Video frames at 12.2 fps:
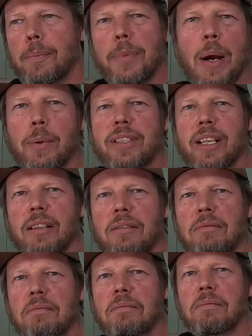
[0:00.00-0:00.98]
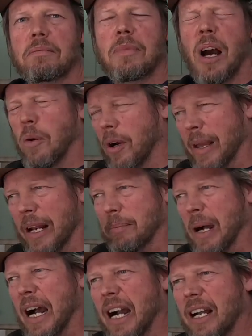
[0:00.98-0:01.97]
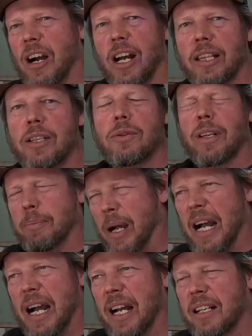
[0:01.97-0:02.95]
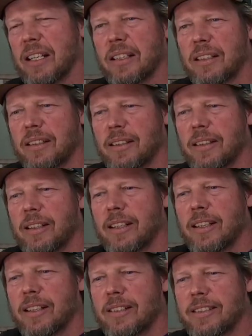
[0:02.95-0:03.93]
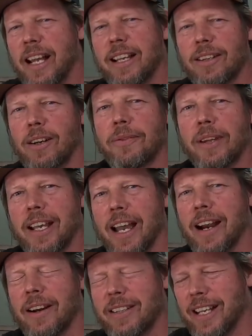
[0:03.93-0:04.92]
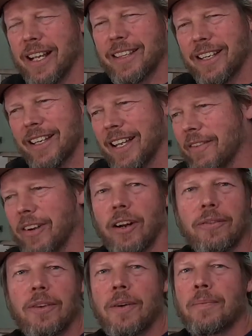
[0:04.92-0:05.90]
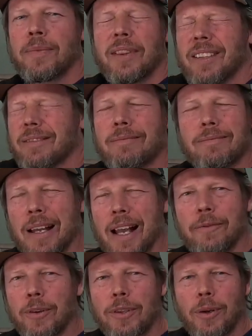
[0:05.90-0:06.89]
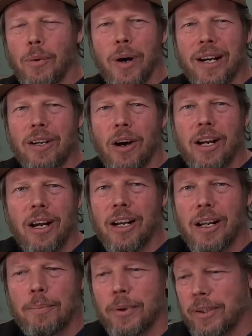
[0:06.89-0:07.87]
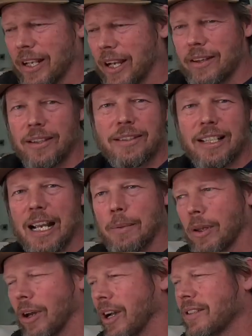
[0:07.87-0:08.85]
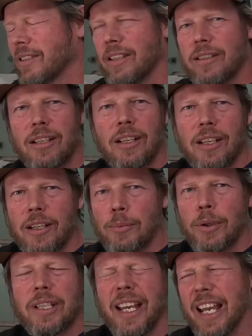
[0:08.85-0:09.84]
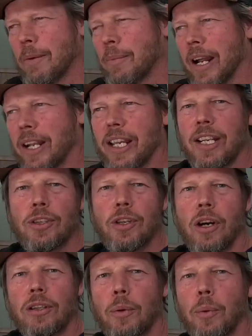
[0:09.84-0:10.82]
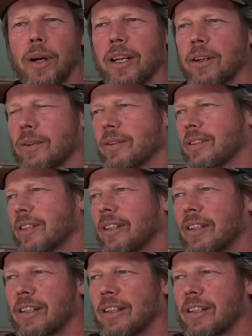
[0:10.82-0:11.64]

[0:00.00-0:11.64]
That was it. I want to be able to park. I literally park, take it off the take the Caravan off. If we're doing a one night, I don't put down the stabilizers, put the handbrake in, chock the wheels,